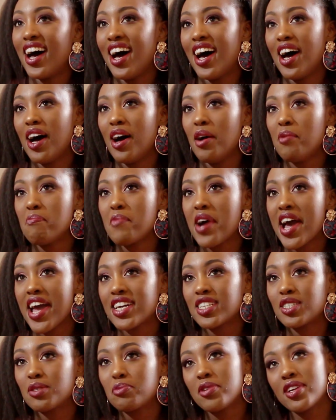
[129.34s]
My
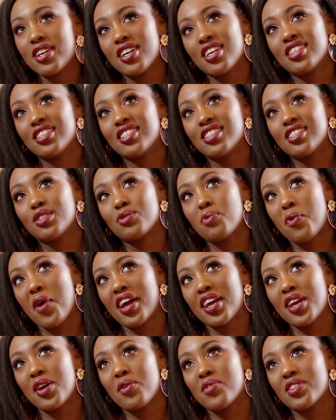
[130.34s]
experience
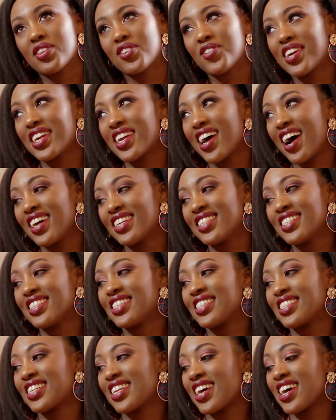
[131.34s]
working with great
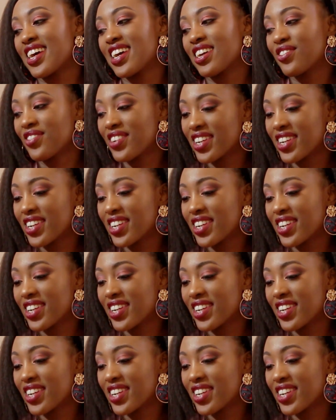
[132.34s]
artists like